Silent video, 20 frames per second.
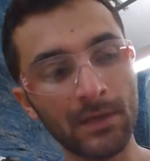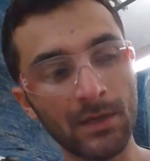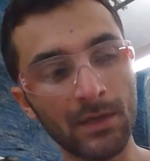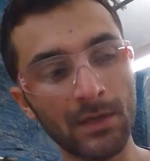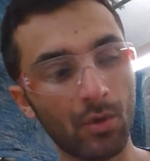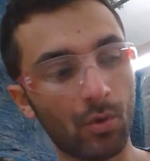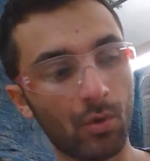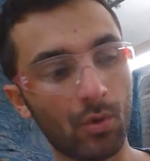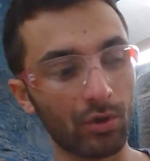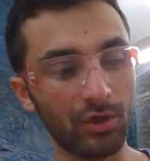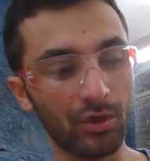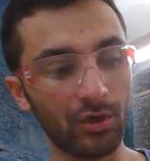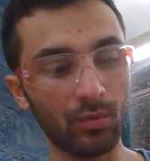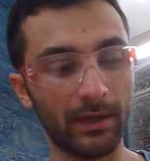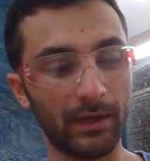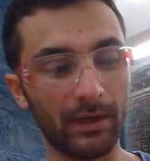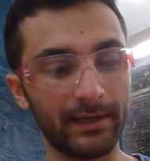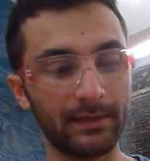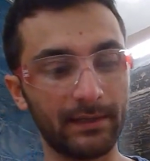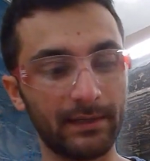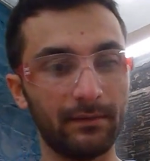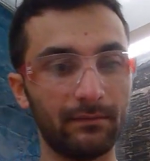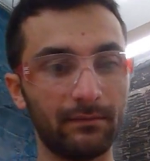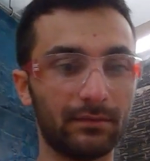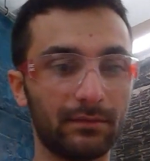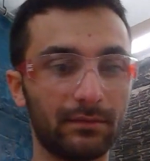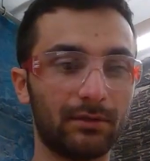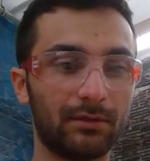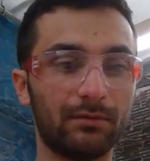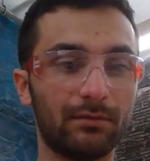Or you wanted
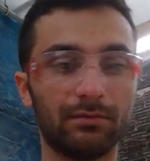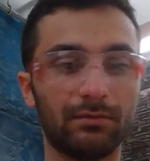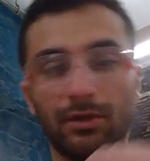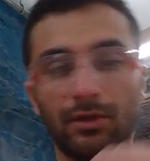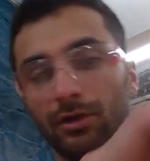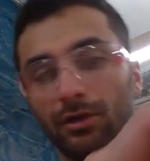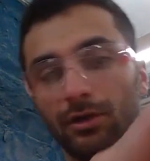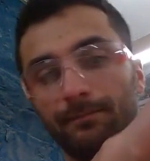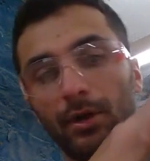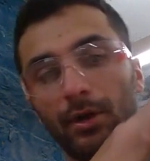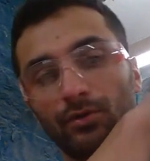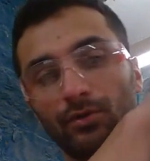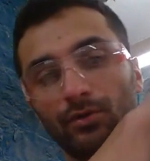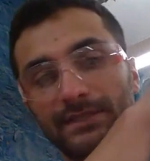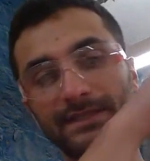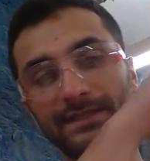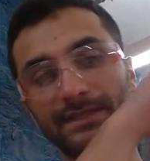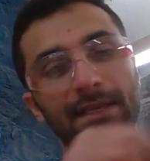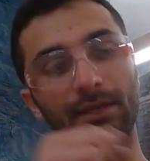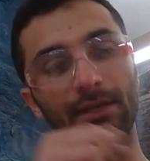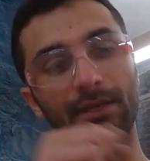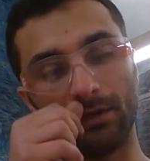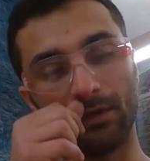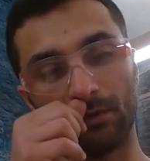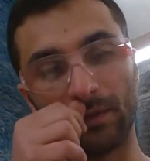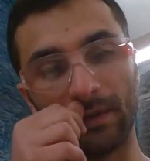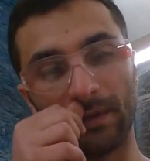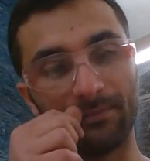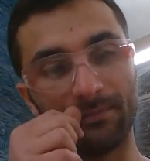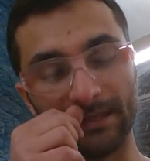little long posts, then you could
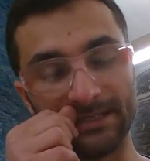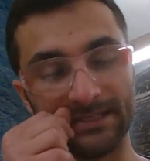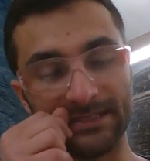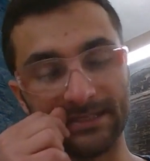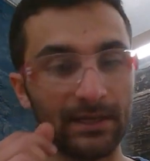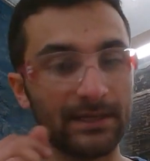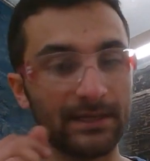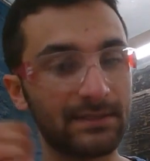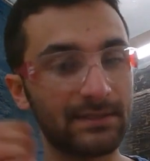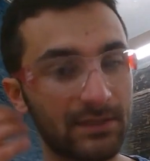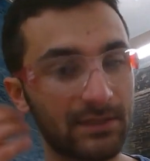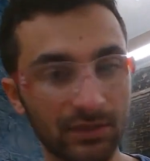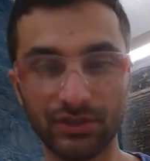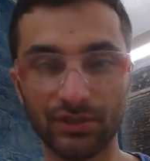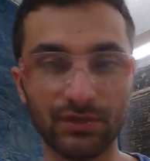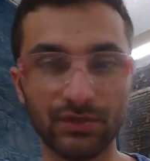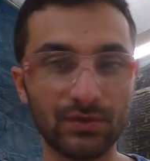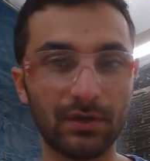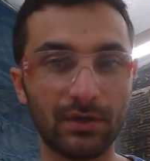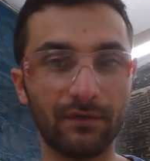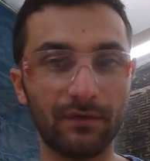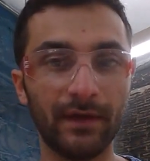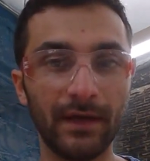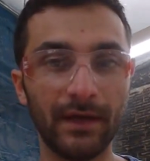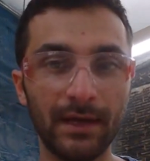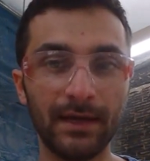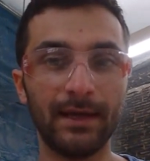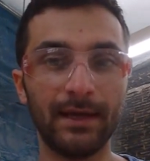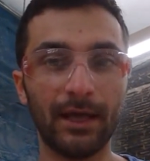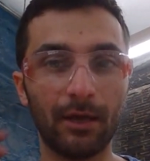rip this. So this just sort of
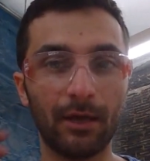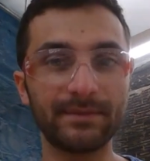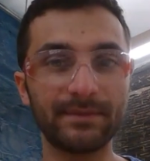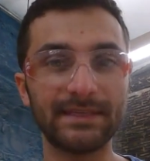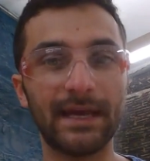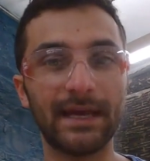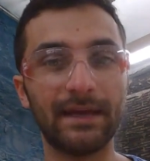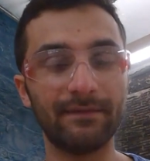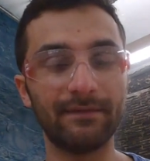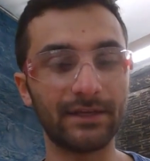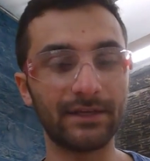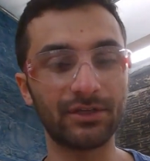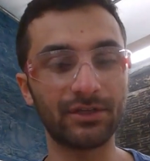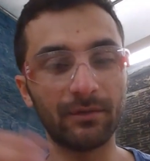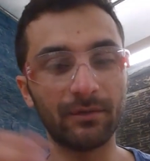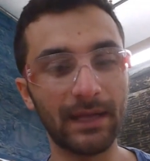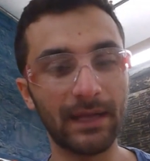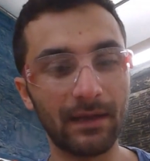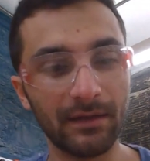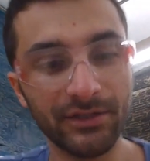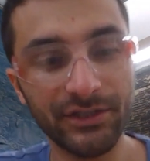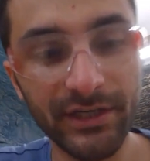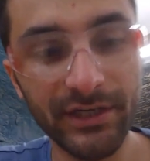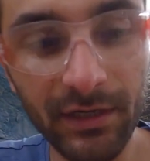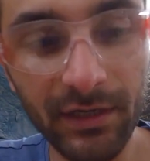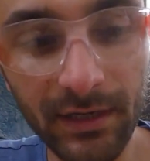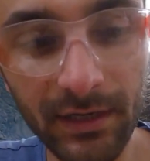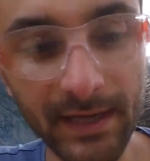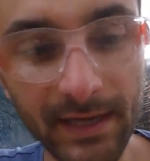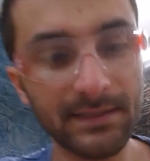helps to have that terminology in
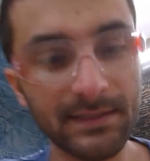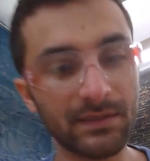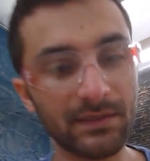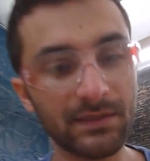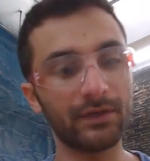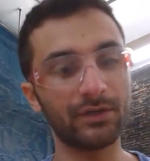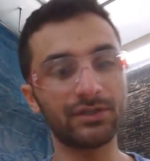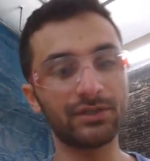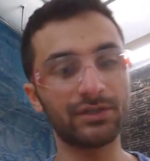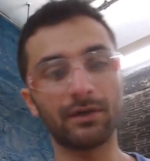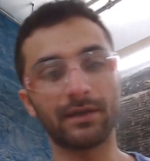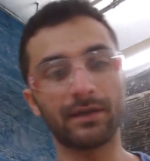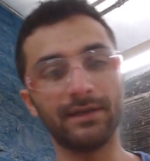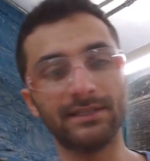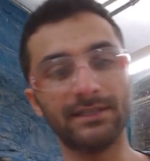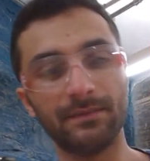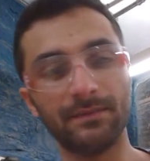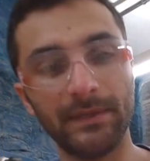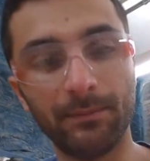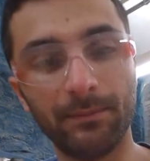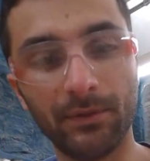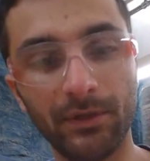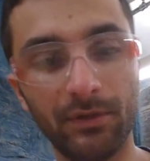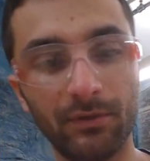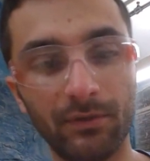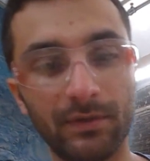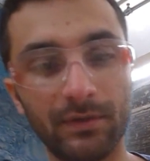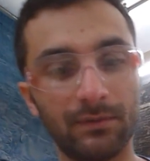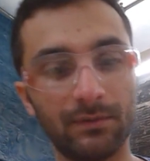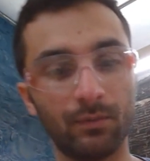your head. So when you're talking to people, you
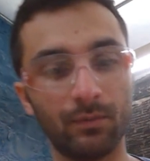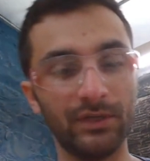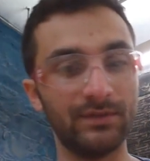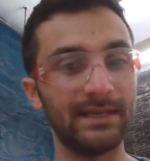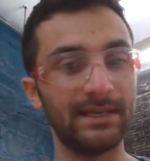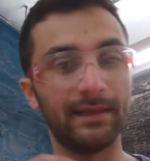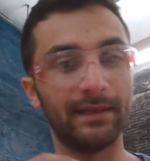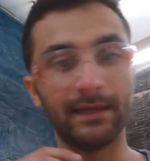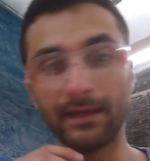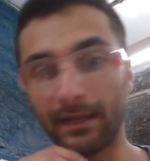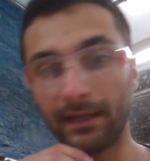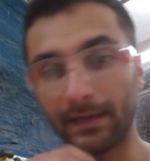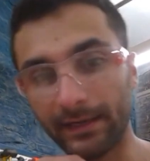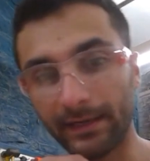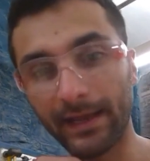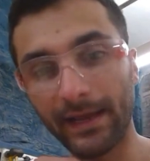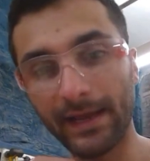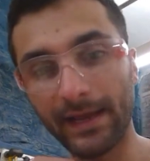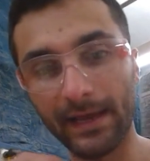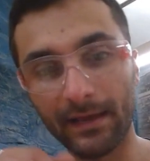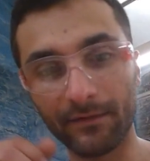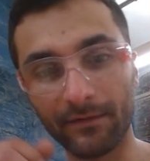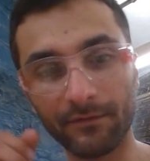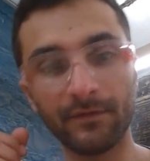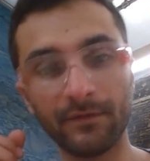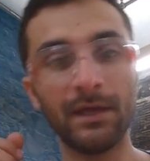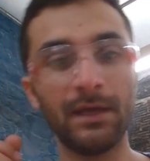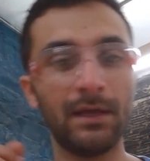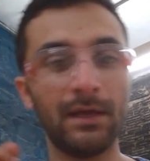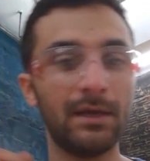can, when you say like cut it in half,
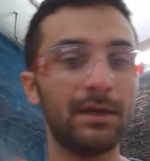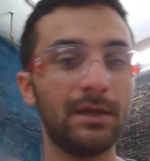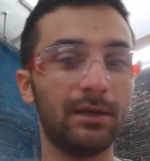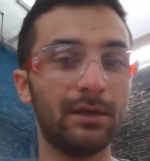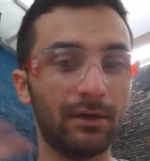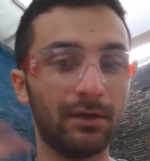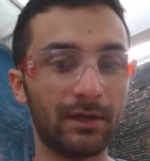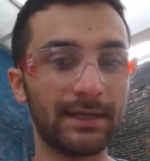you're not